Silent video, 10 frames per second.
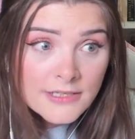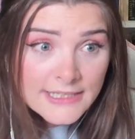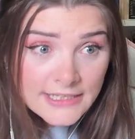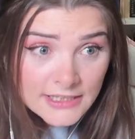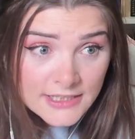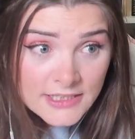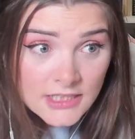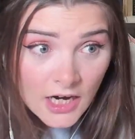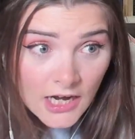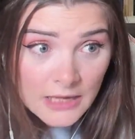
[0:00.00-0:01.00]
Is he gonna
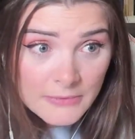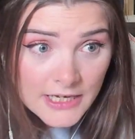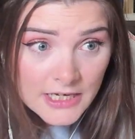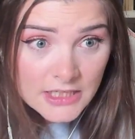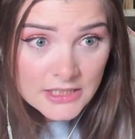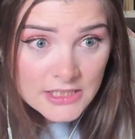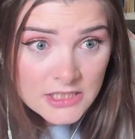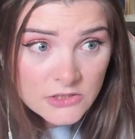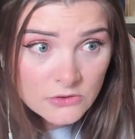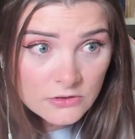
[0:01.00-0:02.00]
die making
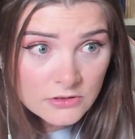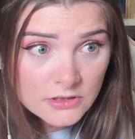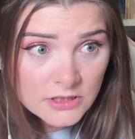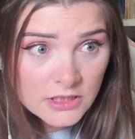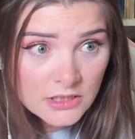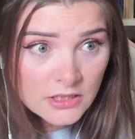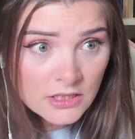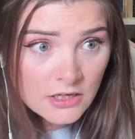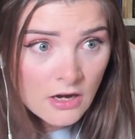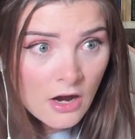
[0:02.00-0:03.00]
this sword?
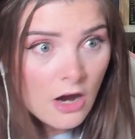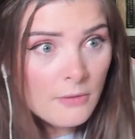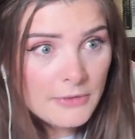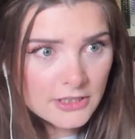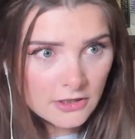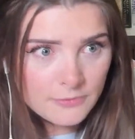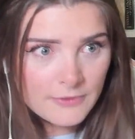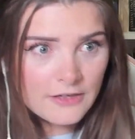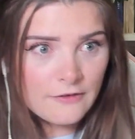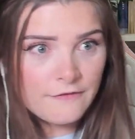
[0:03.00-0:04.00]
Oh my
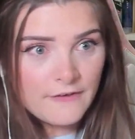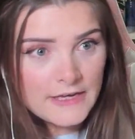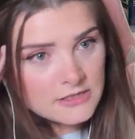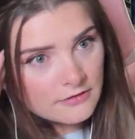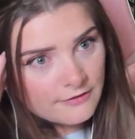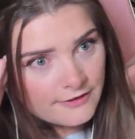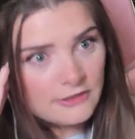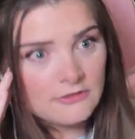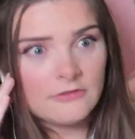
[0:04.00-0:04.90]
god, we got a face reveal?